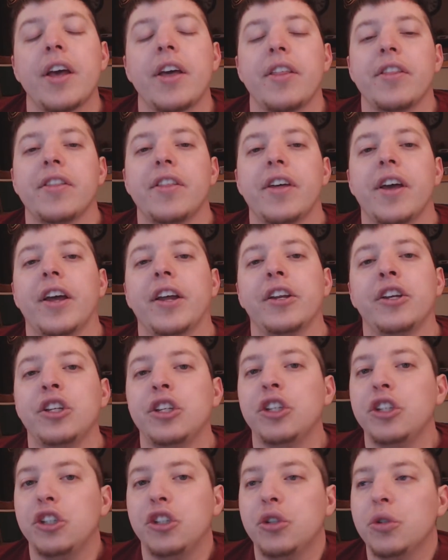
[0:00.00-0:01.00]

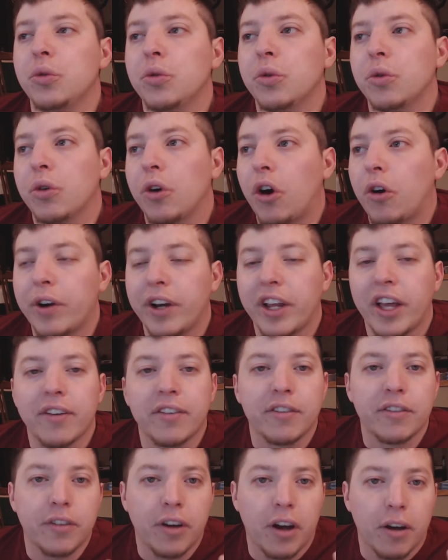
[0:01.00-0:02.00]
then you already
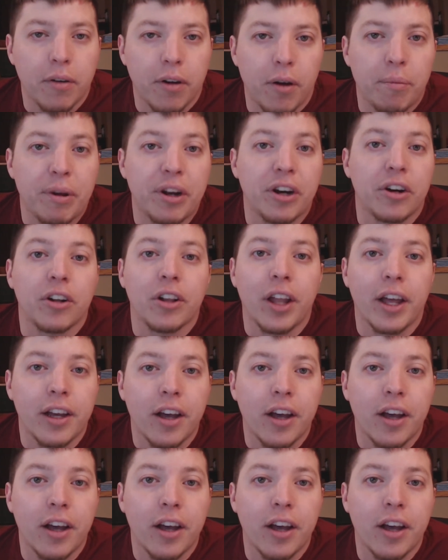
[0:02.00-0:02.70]
have a, a, better leg